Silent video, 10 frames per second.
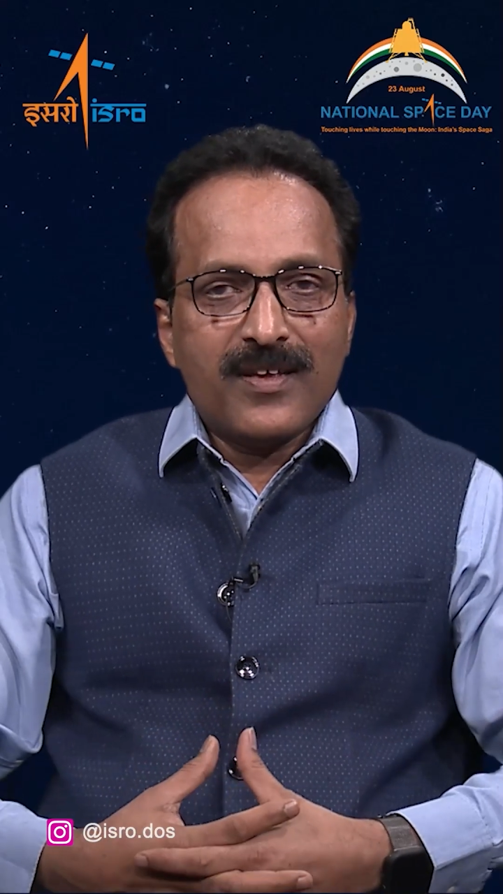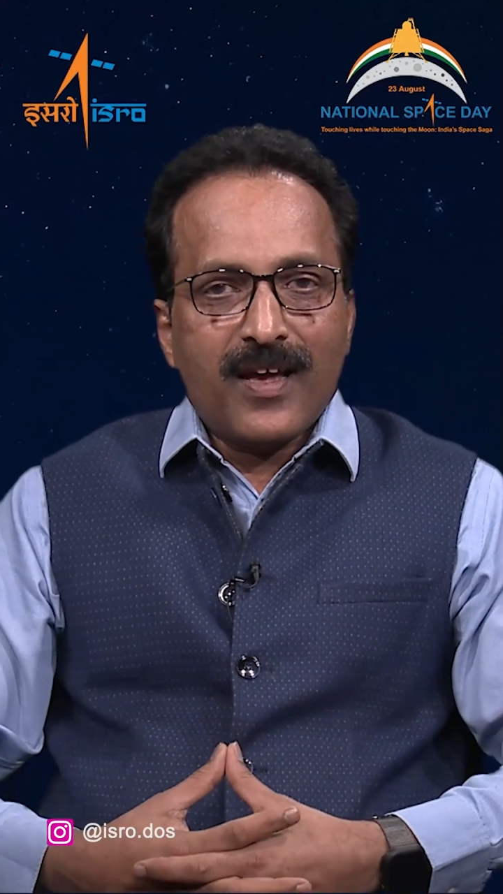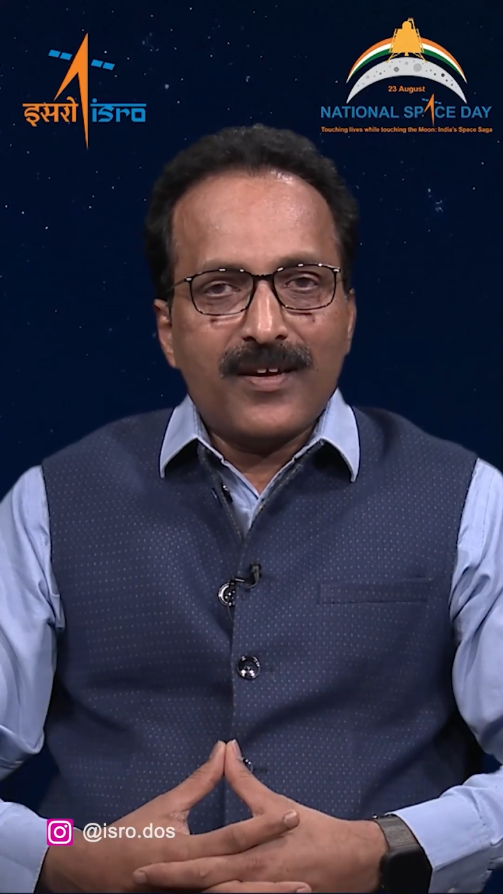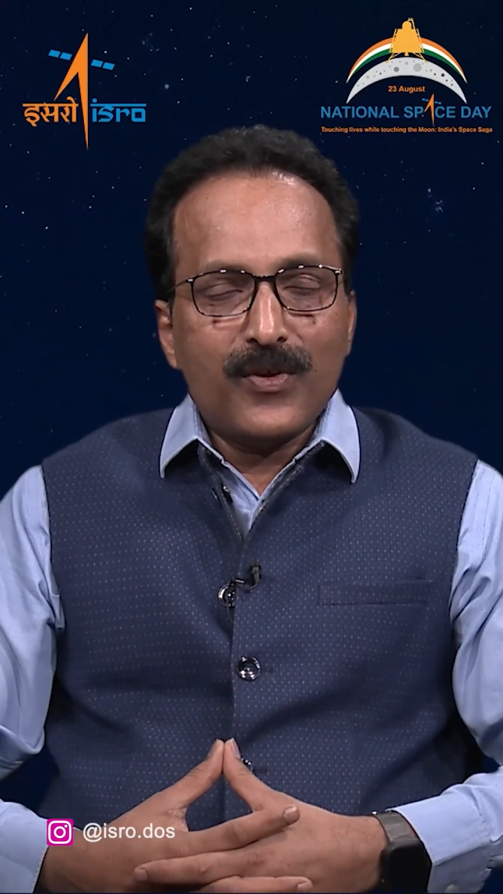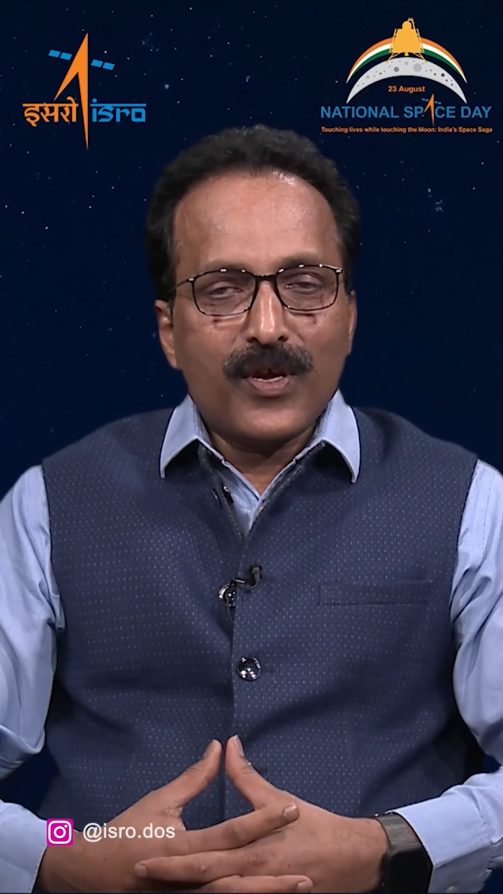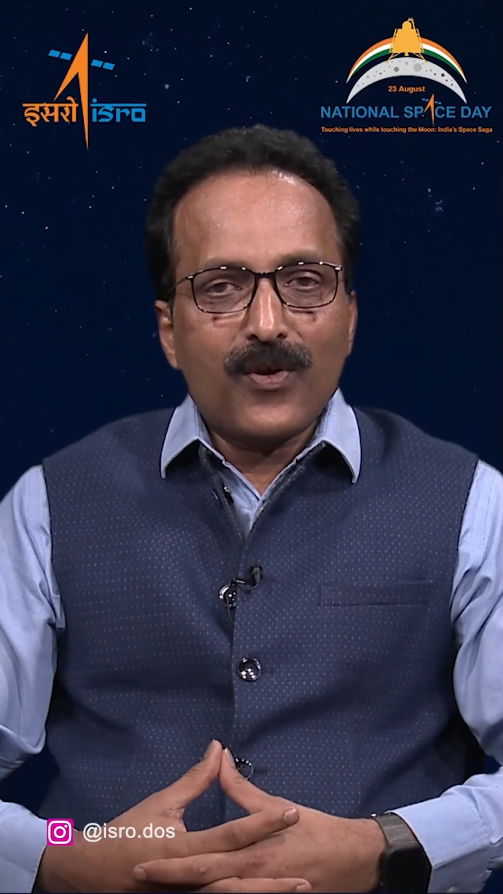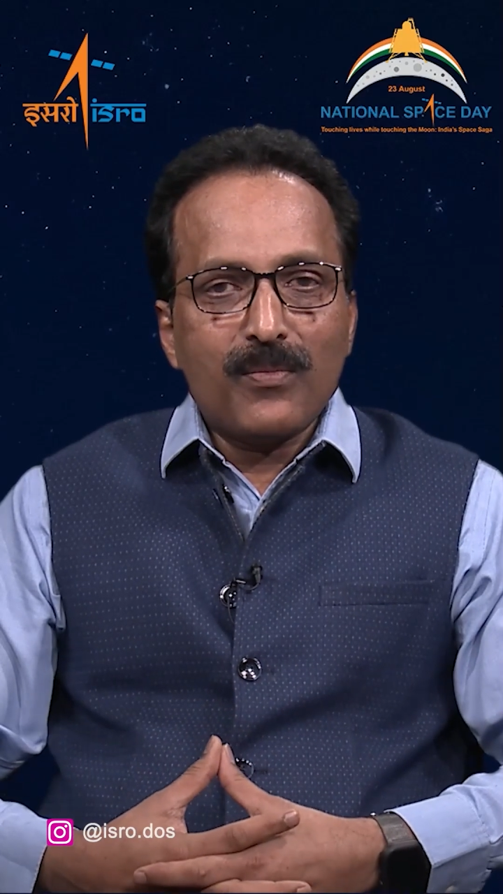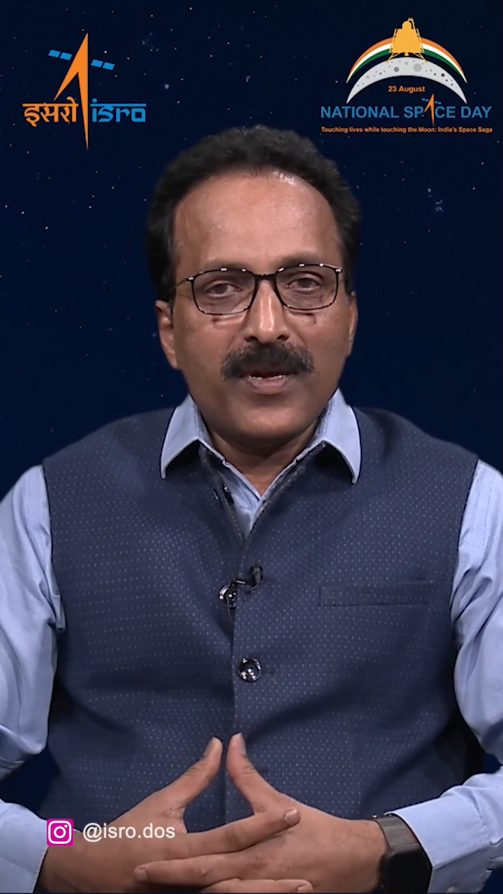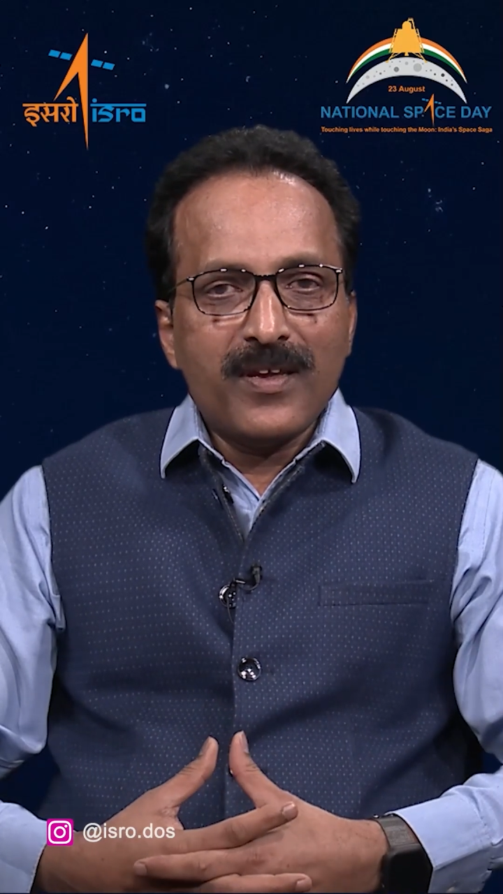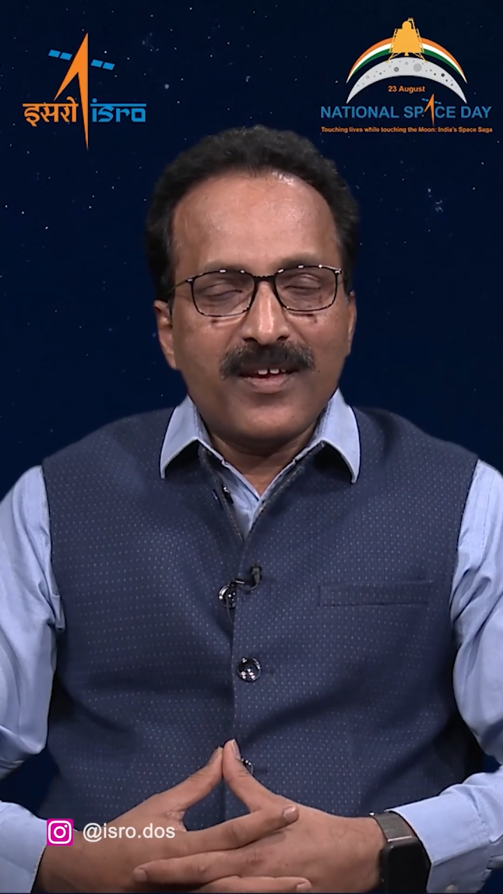And you
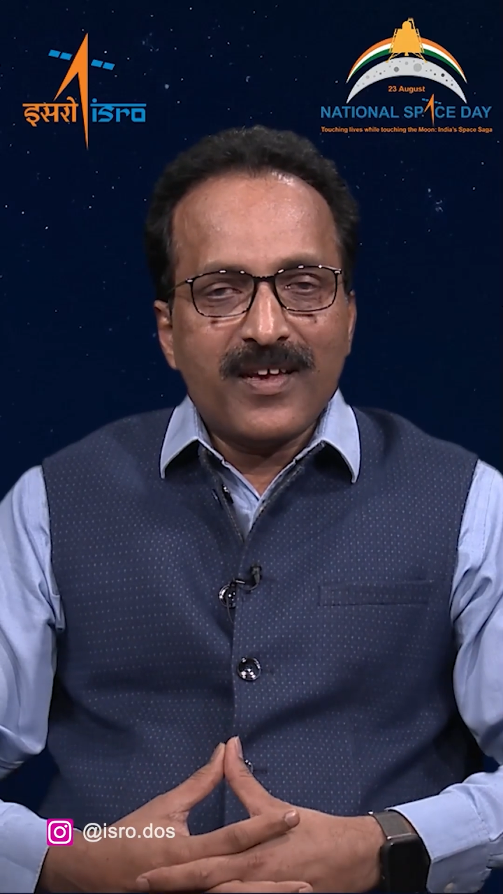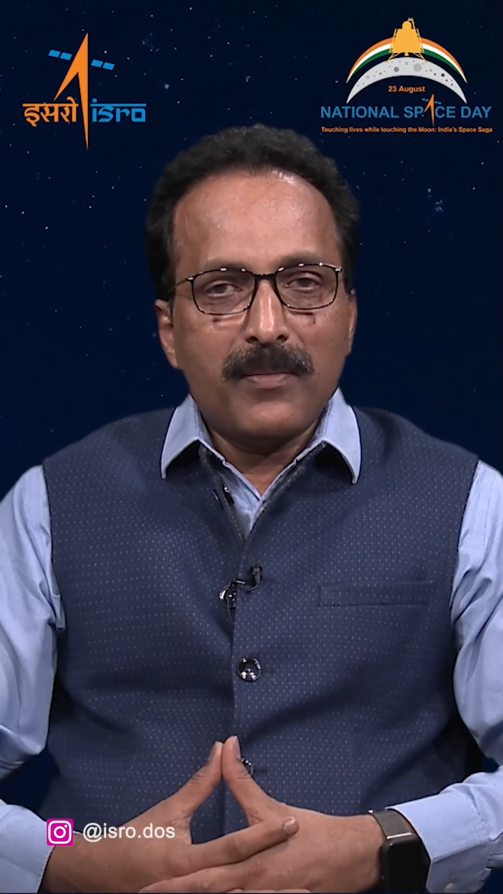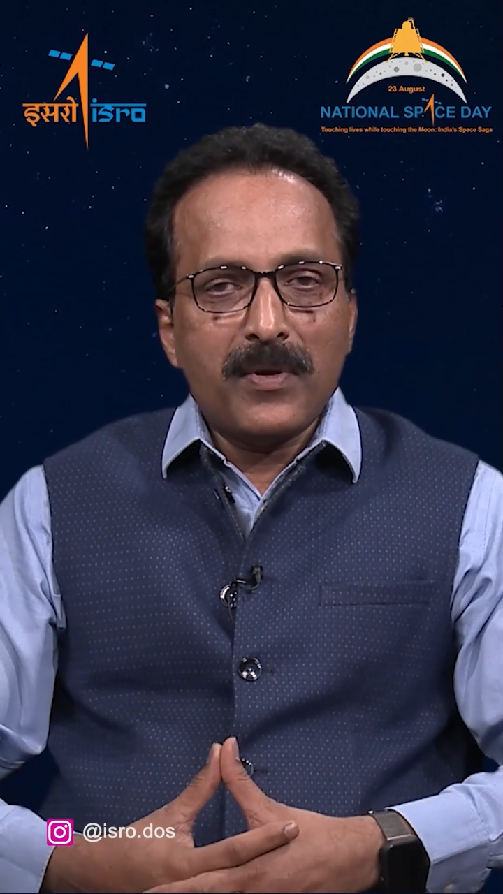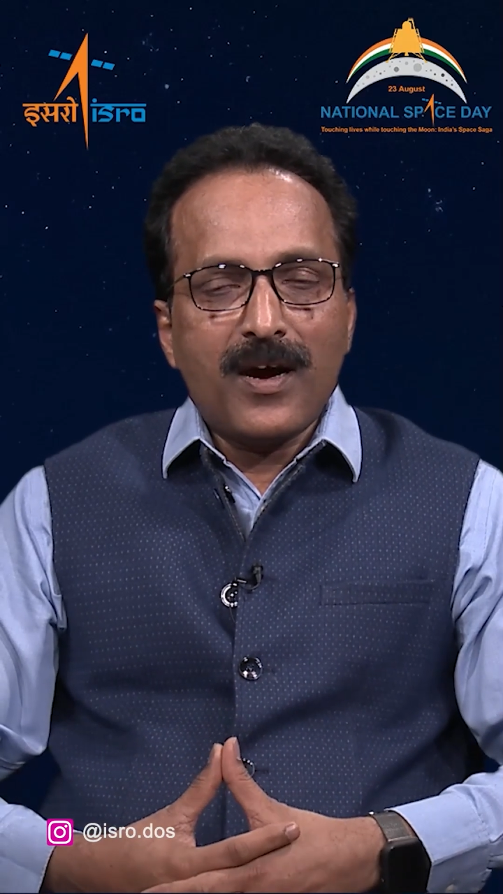cannot be keeping